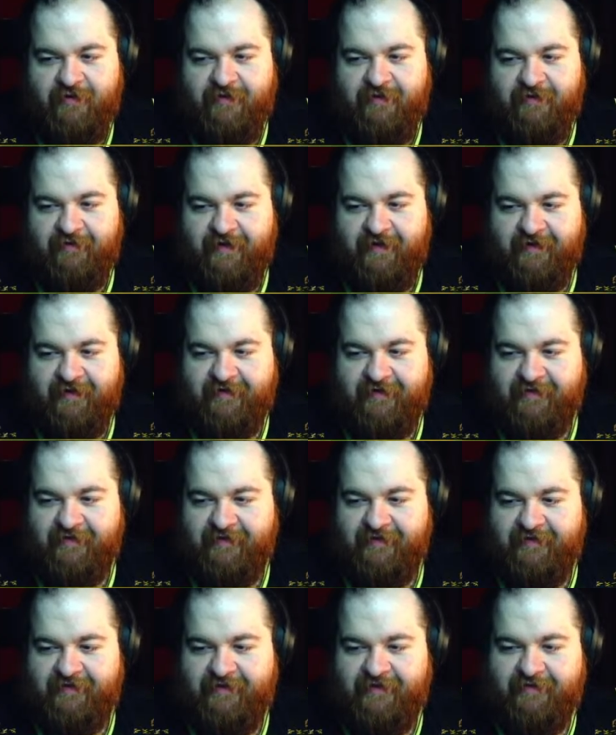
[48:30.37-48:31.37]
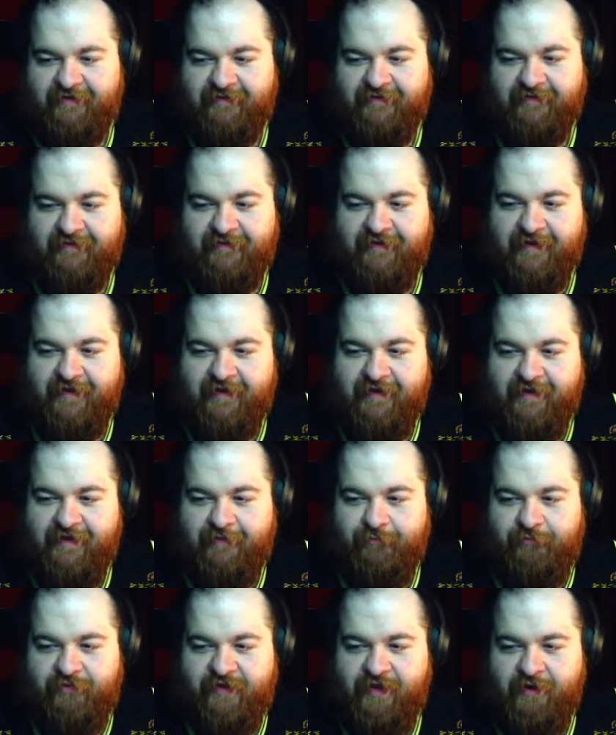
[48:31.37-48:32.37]
like
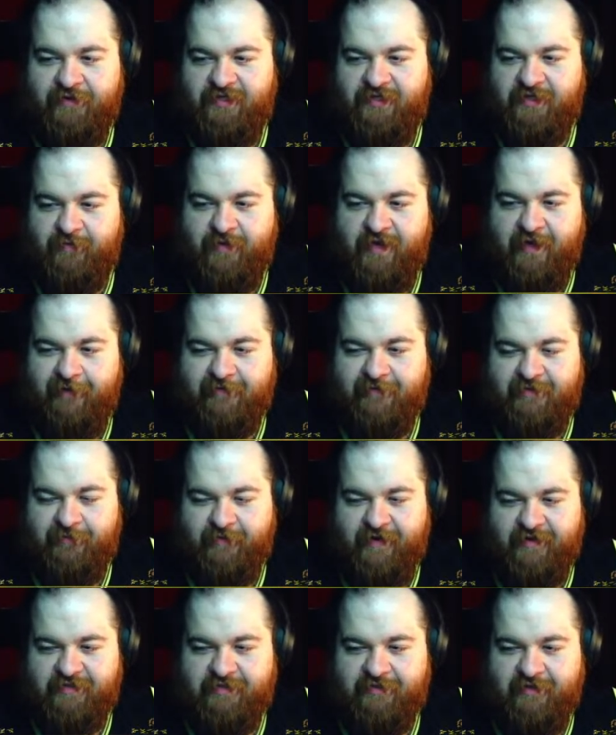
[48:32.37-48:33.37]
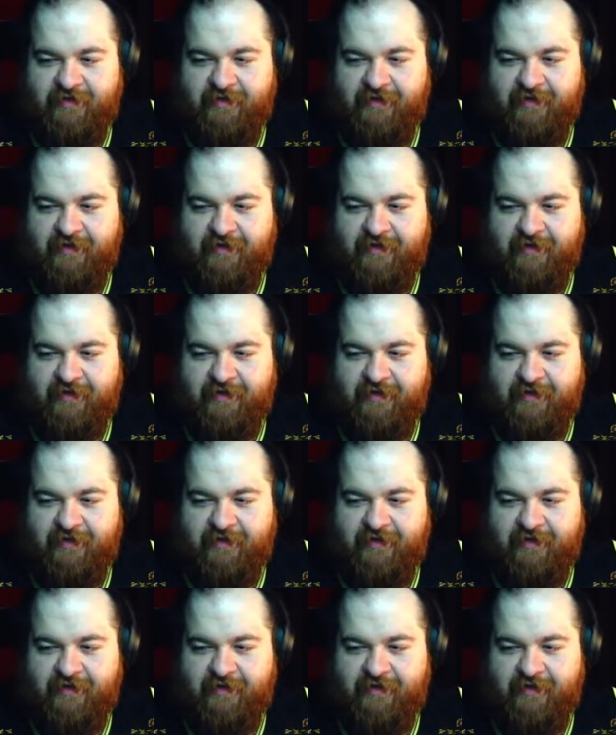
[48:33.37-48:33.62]
players need to be able to basically